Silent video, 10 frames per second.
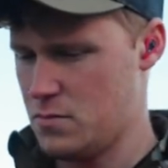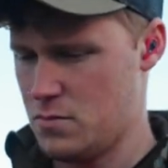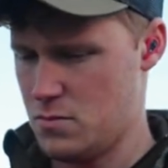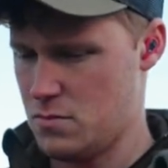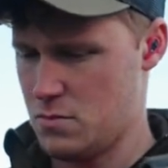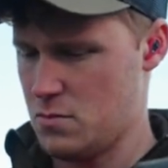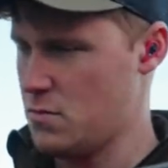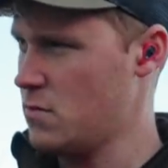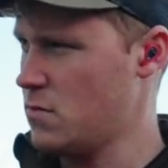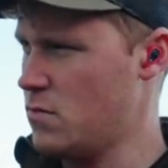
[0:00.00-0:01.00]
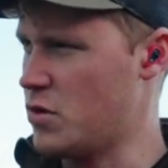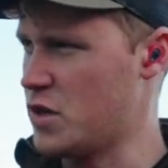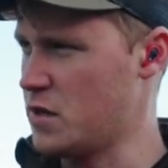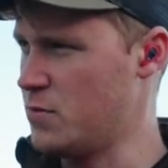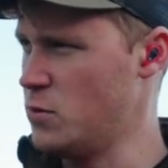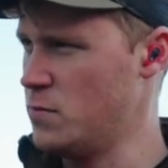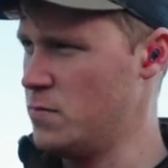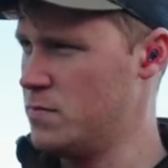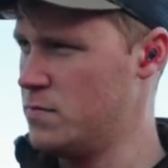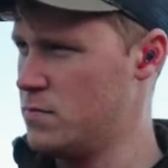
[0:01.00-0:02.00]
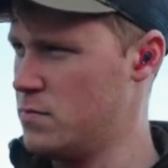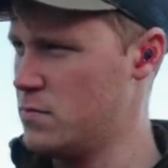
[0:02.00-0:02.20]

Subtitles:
kind of out in front of you and they're